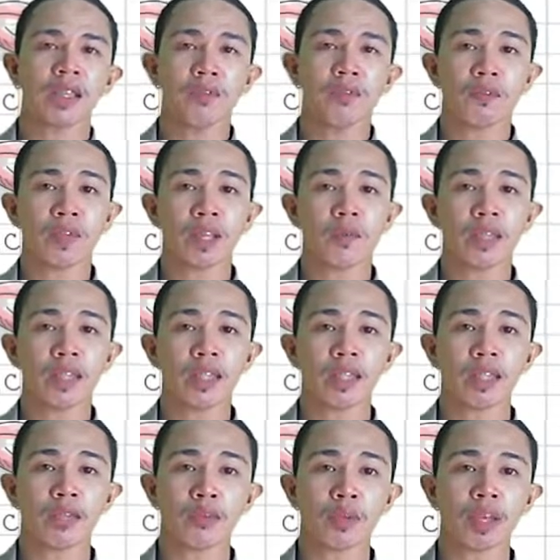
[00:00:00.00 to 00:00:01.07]
frequency is
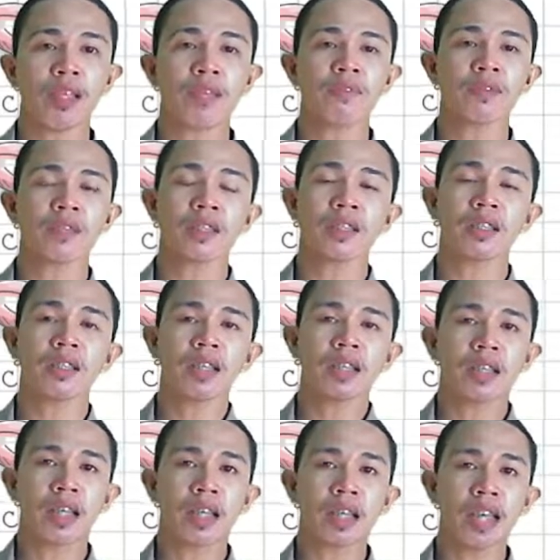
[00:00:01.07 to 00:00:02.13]
12,
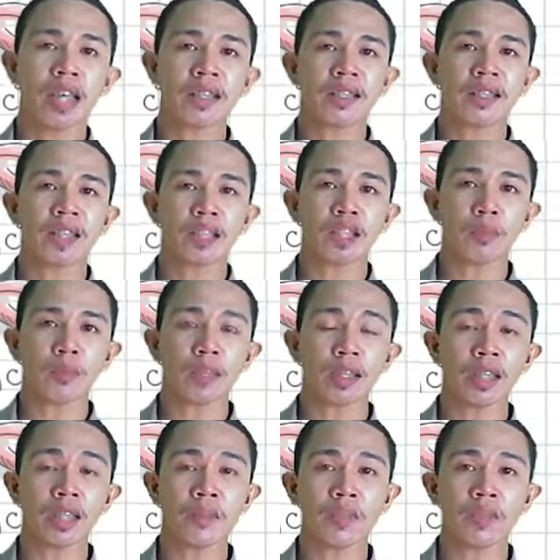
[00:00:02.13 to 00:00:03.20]
the less than
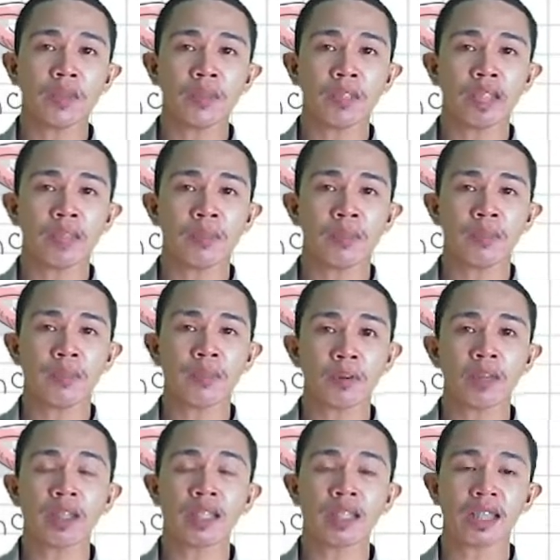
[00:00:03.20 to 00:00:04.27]
cumulative frequency
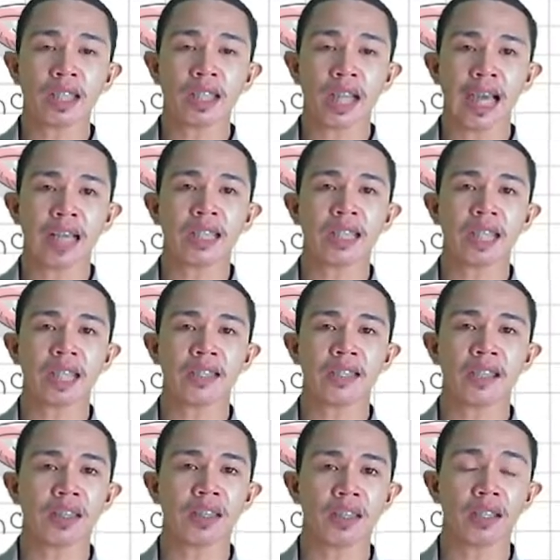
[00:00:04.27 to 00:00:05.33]
before this class is
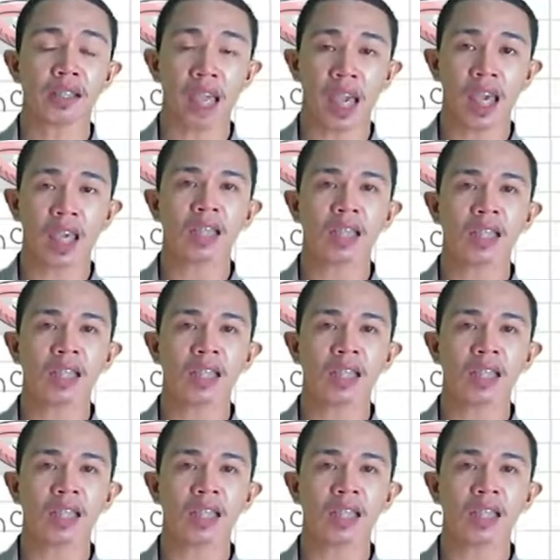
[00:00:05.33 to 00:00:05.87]
38,